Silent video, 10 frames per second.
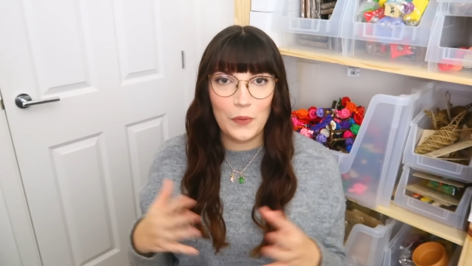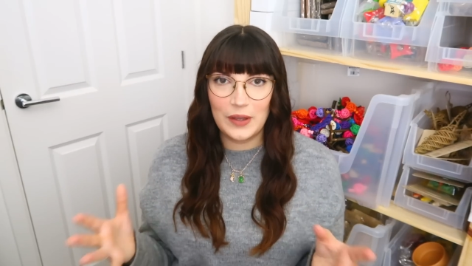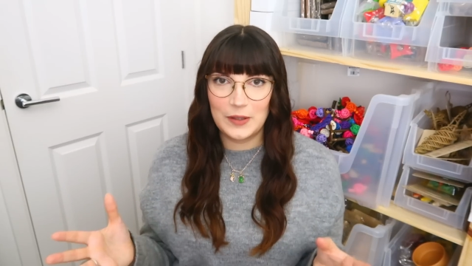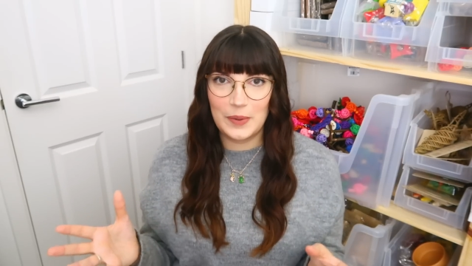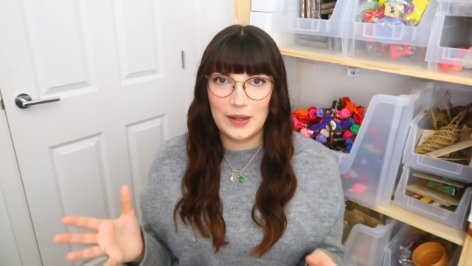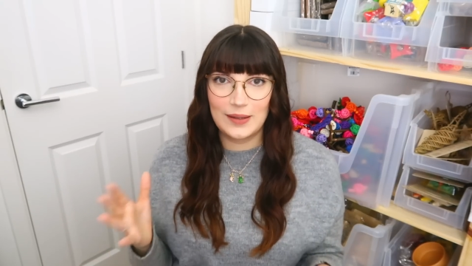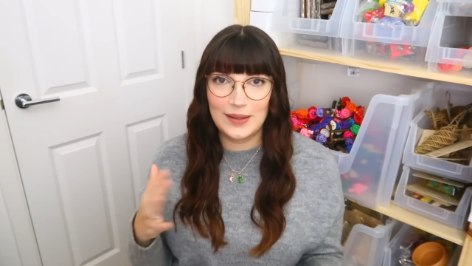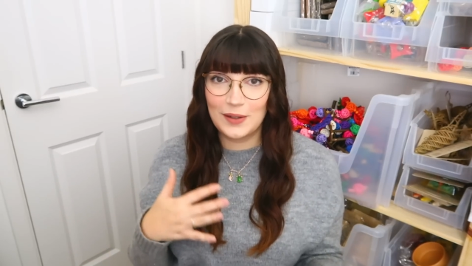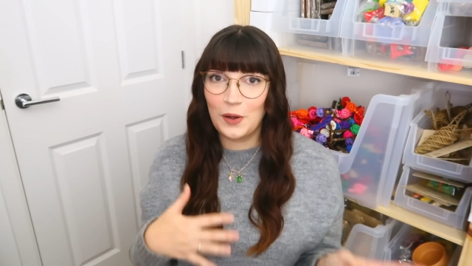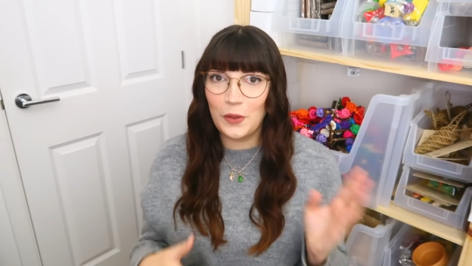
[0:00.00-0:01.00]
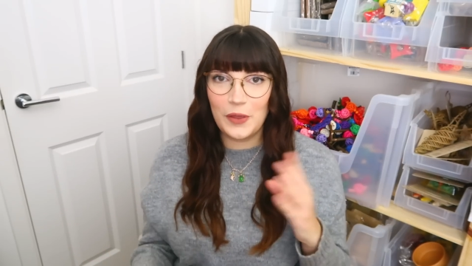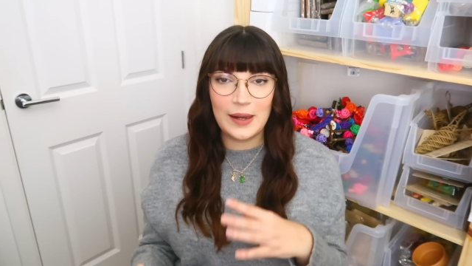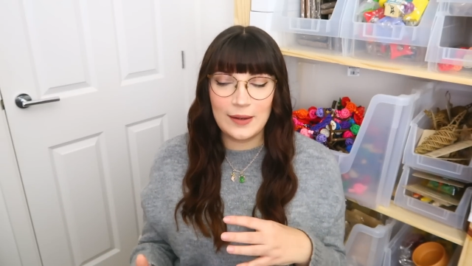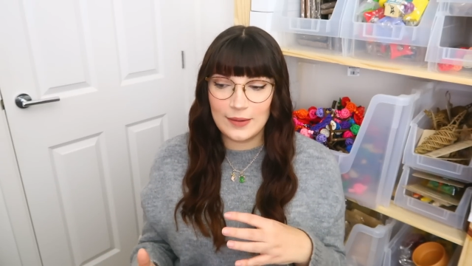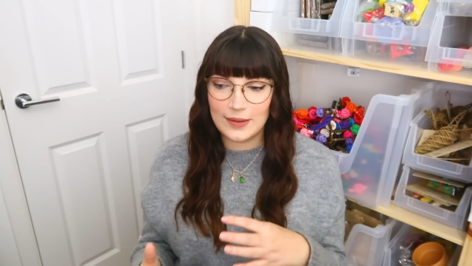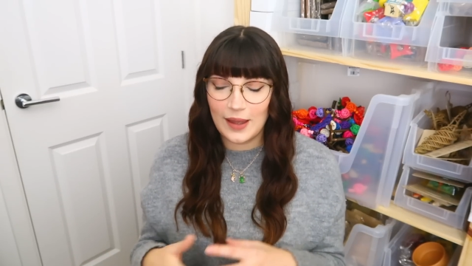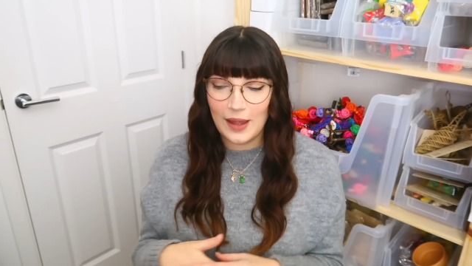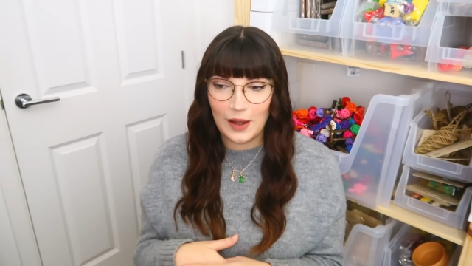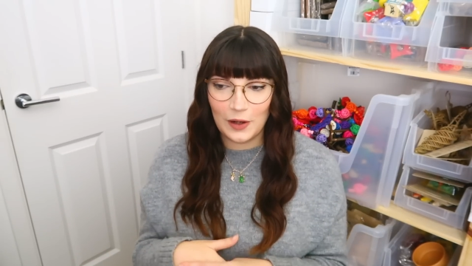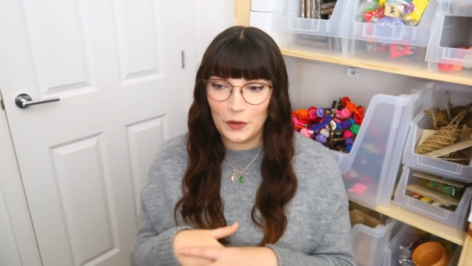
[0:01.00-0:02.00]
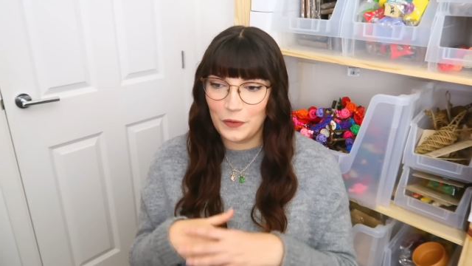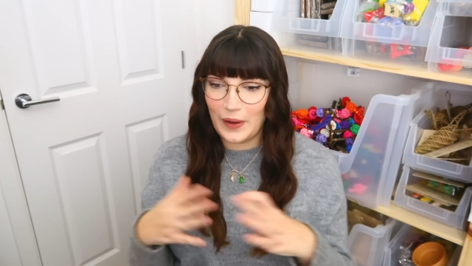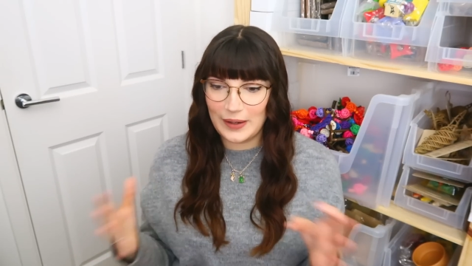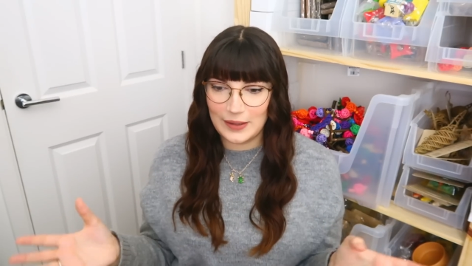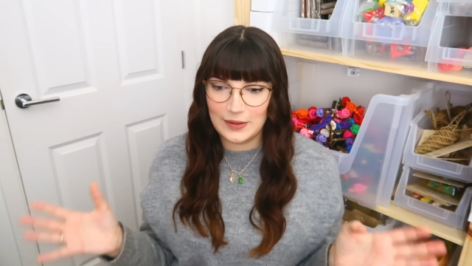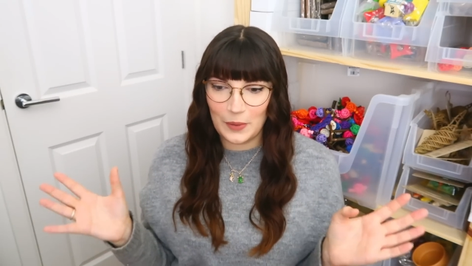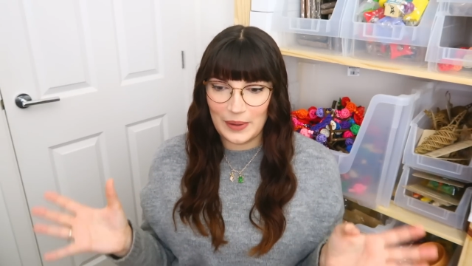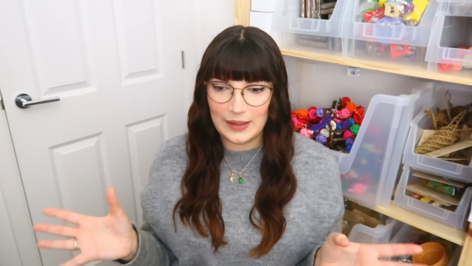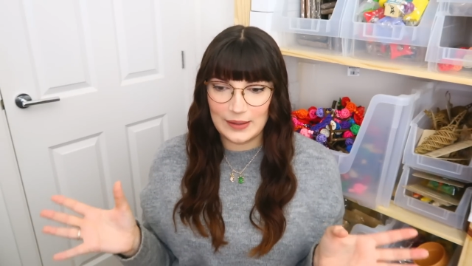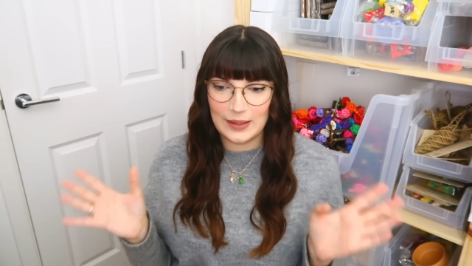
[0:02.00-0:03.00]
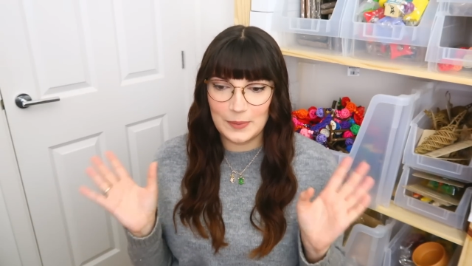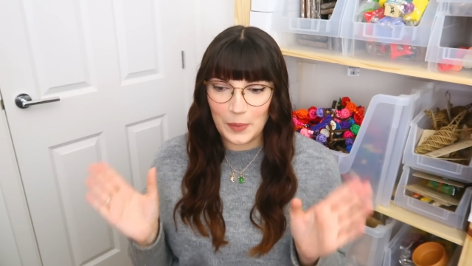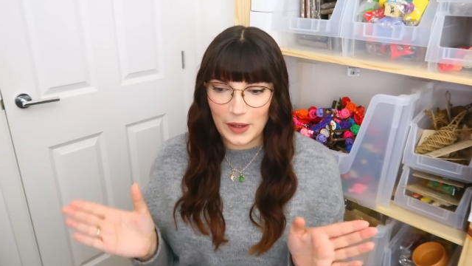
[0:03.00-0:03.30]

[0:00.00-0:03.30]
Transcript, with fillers: on this because there's a lot of things, a lot of factors going into this,